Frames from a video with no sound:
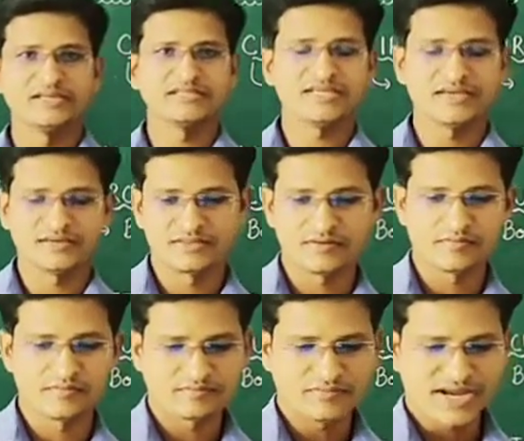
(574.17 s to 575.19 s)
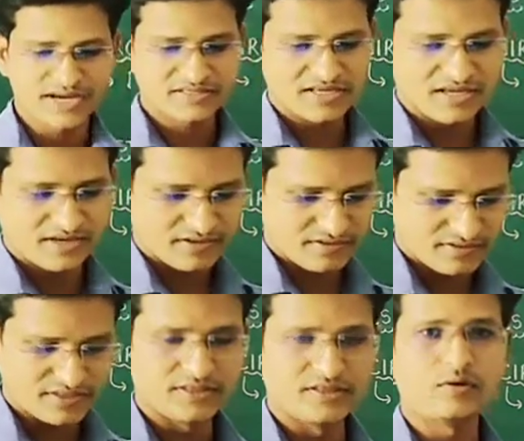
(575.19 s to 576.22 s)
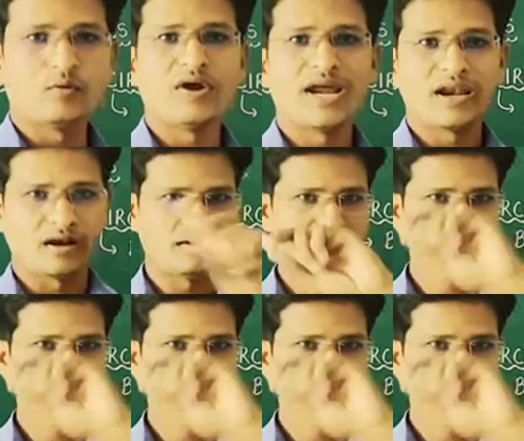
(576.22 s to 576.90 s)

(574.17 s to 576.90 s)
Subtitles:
say. The bikes are in the well.